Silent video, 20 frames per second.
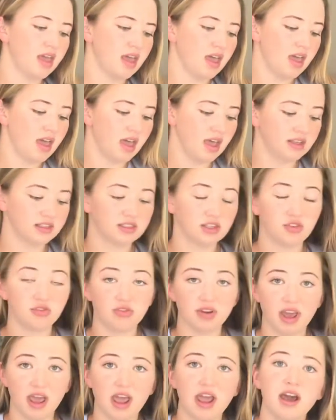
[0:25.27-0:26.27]
And so
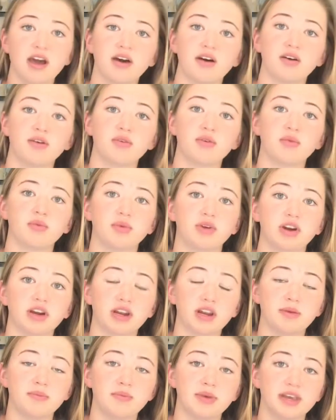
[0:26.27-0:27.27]
now we're
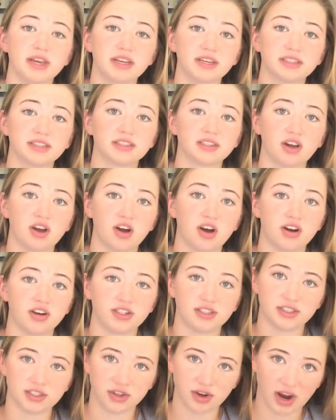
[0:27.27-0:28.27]
going to mix our
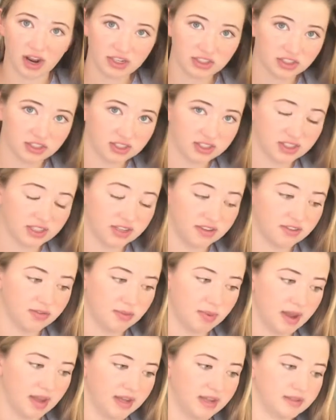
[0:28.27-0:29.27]
scratch and sniff
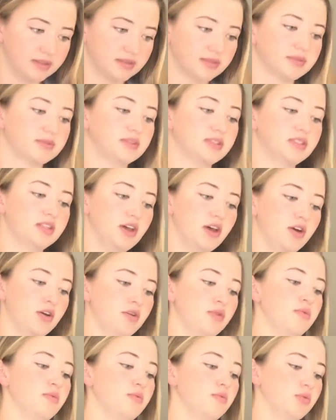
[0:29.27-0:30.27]
paint.
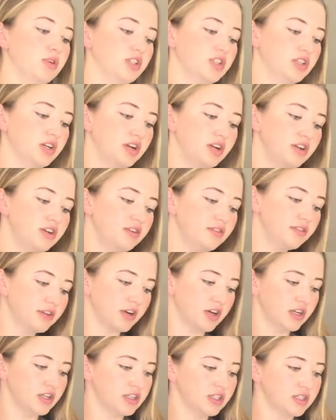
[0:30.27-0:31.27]
So what you're going to do
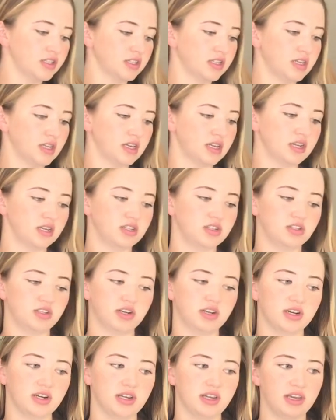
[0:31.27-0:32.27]
first is you're
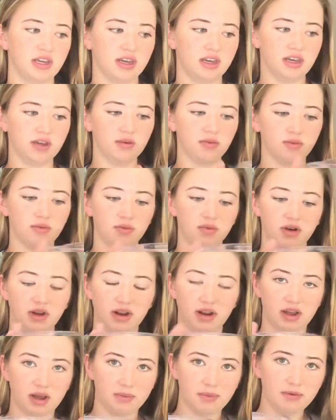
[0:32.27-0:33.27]
going to get
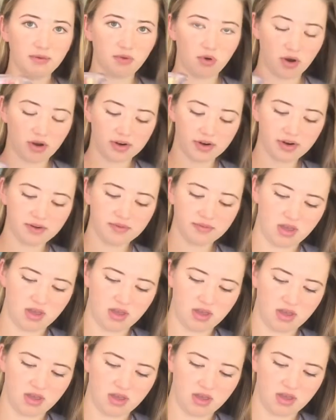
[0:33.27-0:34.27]
1 cup of water.
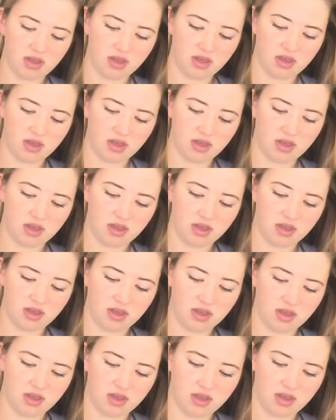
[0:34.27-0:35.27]
Actually,
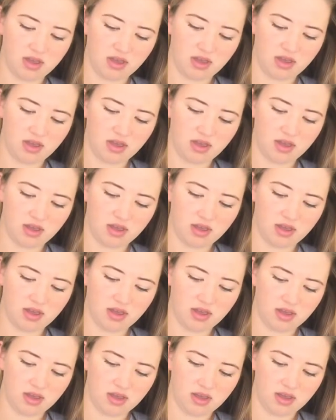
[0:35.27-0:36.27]
it's 1/4 cup
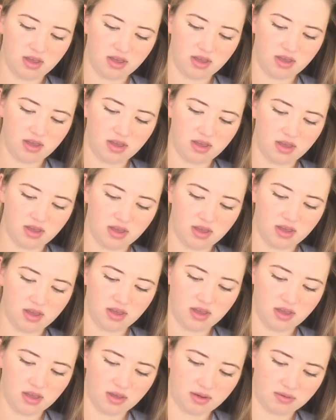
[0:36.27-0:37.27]
of water. And
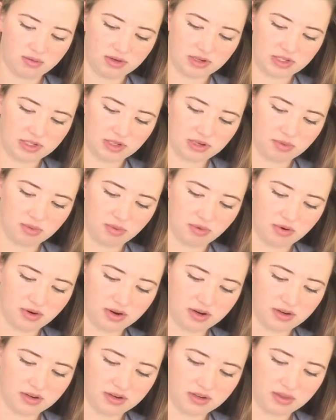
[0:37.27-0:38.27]
we're just going to pour
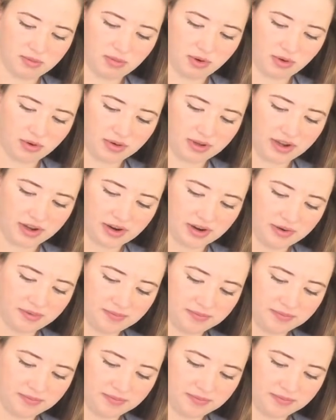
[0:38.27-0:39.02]
it into the bowl here.